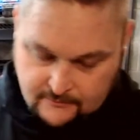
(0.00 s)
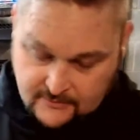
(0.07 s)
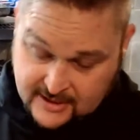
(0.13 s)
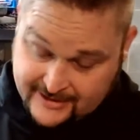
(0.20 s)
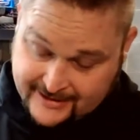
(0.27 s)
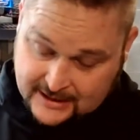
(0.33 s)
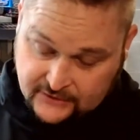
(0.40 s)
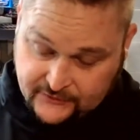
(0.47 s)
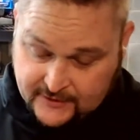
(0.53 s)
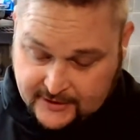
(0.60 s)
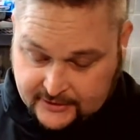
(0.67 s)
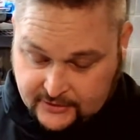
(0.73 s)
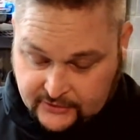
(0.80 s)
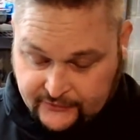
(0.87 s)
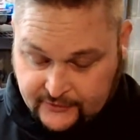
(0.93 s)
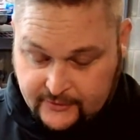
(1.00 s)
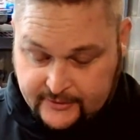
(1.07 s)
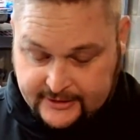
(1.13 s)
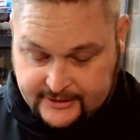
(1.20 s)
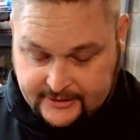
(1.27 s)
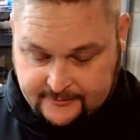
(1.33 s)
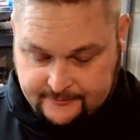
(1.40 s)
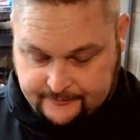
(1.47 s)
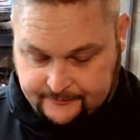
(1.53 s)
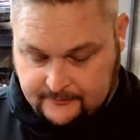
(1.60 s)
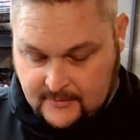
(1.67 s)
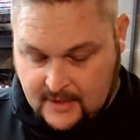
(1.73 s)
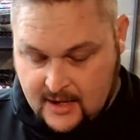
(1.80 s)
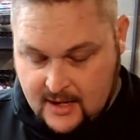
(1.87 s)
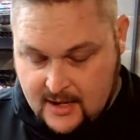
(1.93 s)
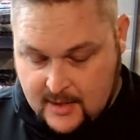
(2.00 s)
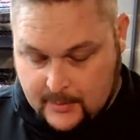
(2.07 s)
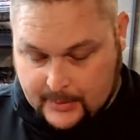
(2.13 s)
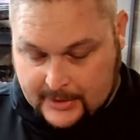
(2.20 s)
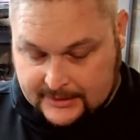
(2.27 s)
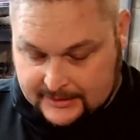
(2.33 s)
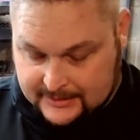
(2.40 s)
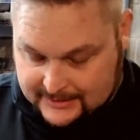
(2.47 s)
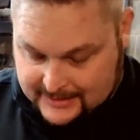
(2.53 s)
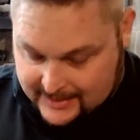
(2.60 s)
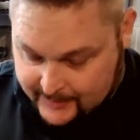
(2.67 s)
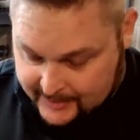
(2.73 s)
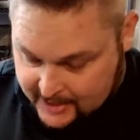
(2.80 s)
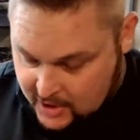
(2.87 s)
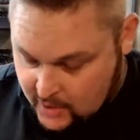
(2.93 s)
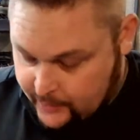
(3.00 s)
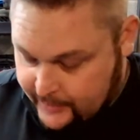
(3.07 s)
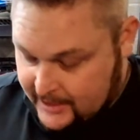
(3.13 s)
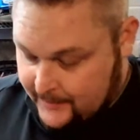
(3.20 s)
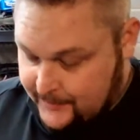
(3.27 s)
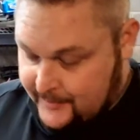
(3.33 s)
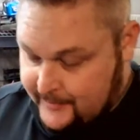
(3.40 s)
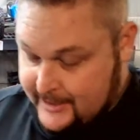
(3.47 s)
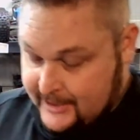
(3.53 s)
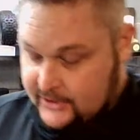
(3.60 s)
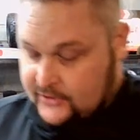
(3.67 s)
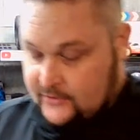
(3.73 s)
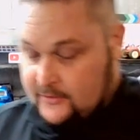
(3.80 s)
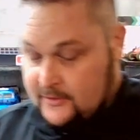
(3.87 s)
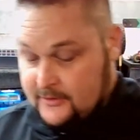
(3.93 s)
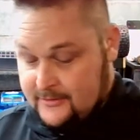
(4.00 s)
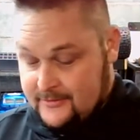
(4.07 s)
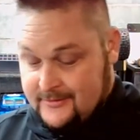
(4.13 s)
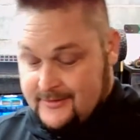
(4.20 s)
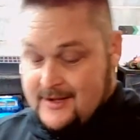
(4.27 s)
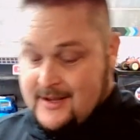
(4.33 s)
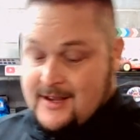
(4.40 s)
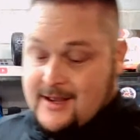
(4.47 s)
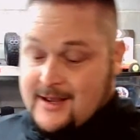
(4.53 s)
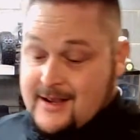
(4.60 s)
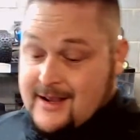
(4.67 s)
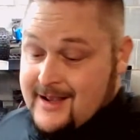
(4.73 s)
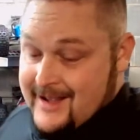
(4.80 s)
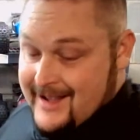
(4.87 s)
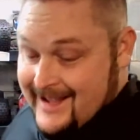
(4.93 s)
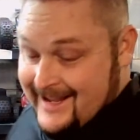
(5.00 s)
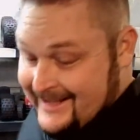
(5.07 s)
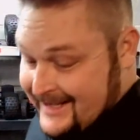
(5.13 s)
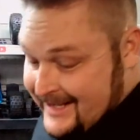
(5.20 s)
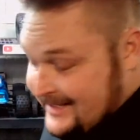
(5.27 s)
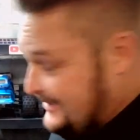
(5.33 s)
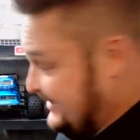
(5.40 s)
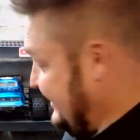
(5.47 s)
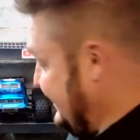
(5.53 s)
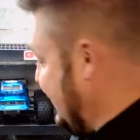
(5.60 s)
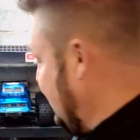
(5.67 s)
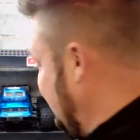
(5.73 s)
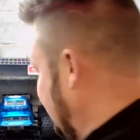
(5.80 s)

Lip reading: It does feel like there's fluid in there, but I'm going to open it up and make sure it does and how